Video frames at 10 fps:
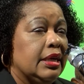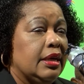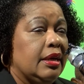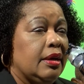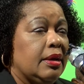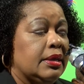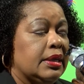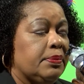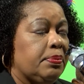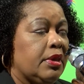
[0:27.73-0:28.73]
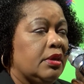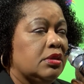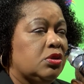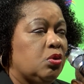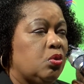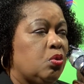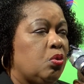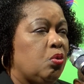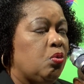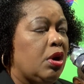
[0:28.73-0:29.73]
And so
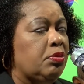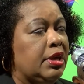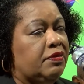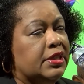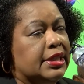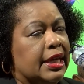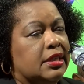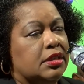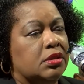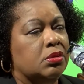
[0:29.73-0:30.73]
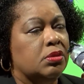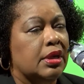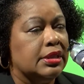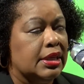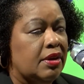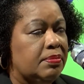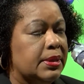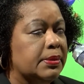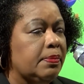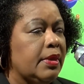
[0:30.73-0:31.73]
what we have decided to do as a
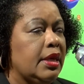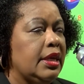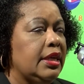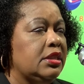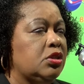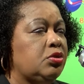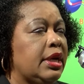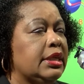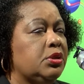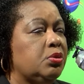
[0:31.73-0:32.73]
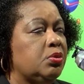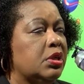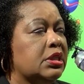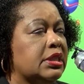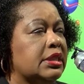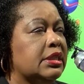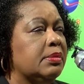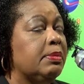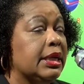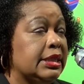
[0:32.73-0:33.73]
government is to try to assist
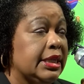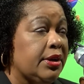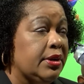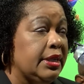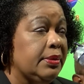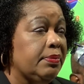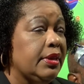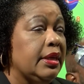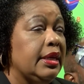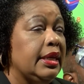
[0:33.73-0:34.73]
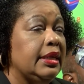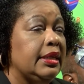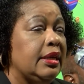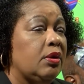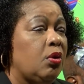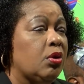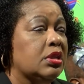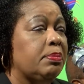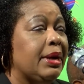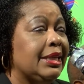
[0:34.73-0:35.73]
monetarily in order
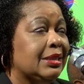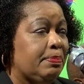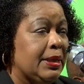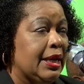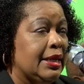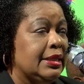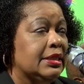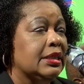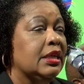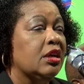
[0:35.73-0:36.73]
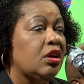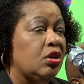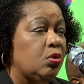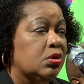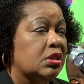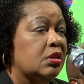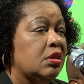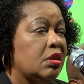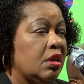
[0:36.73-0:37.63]
to buy supplies closer